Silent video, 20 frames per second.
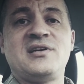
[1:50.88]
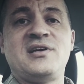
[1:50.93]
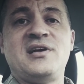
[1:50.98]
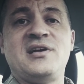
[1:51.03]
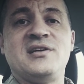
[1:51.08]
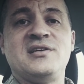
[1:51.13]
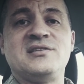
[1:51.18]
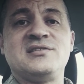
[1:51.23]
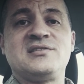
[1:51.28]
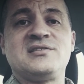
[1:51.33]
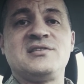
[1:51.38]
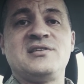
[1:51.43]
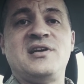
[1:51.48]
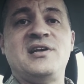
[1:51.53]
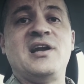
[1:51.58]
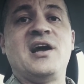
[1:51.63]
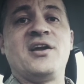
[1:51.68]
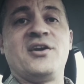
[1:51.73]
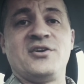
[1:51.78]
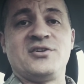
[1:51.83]
is
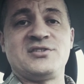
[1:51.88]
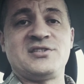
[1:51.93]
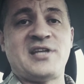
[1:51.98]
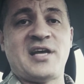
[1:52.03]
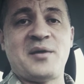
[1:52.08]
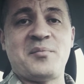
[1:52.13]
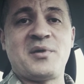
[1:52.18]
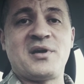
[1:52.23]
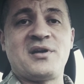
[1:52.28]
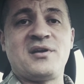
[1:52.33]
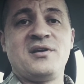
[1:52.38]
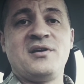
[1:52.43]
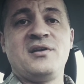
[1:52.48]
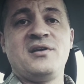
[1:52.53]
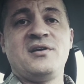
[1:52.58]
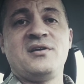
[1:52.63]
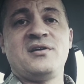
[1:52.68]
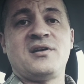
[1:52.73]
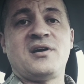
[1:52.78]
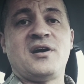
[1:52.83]
an understatement.
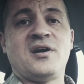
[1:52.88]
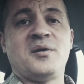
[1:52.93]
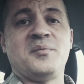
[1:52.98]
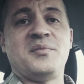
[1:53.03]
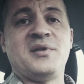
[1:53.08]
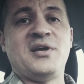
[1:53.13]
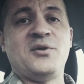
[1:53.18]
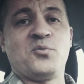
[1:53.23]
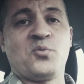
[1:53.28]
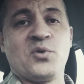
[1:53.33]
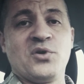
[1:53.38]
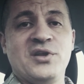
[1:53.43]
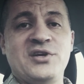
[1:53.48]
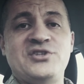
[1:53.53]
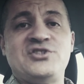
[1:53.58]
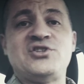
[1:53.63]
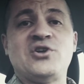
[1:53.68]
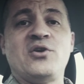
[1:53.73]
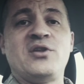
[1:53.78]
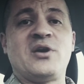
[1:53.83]
It
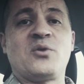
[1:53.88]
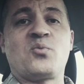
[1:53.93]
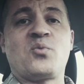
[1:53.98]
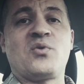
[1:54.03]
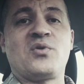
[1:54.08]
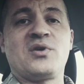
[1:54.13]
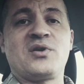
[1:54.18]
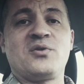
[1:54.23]
really showed that